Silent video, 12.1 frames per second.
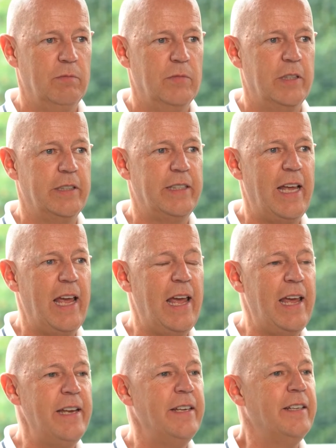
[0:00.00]
and
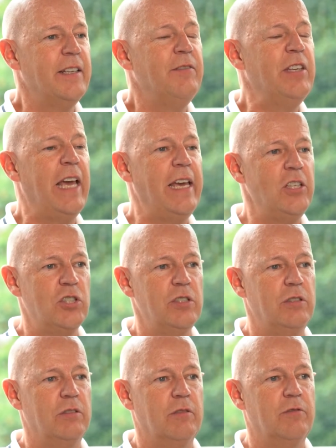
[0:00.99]
any
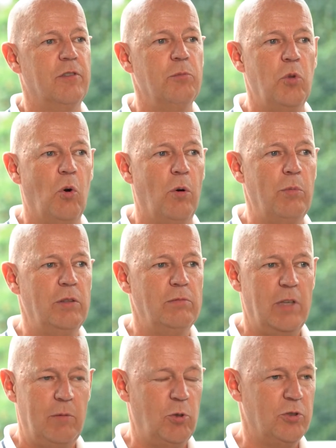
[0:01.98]
deviation from normal
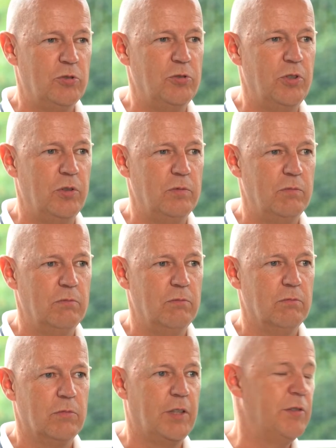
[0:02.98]
I want to know.
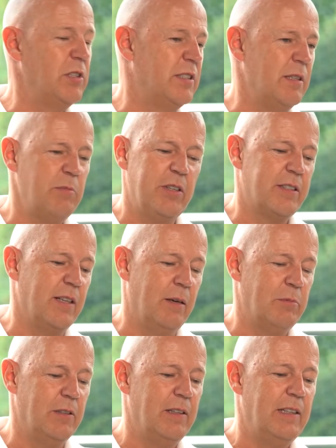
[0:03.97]
Give a simple
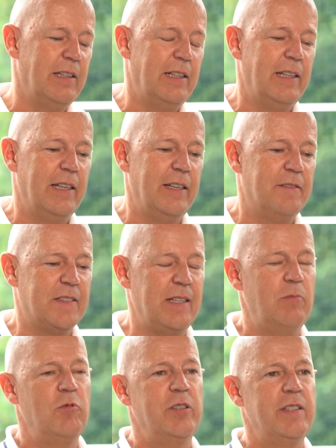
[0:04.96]
example. If
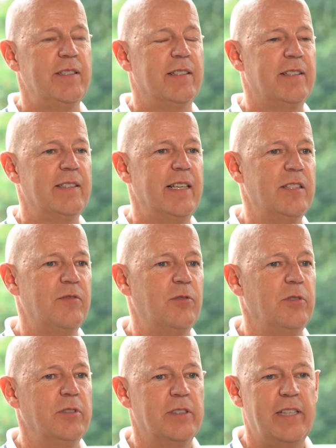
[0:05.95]
someone is
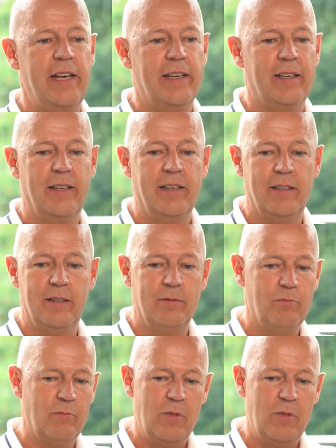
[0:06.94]
successful in taking a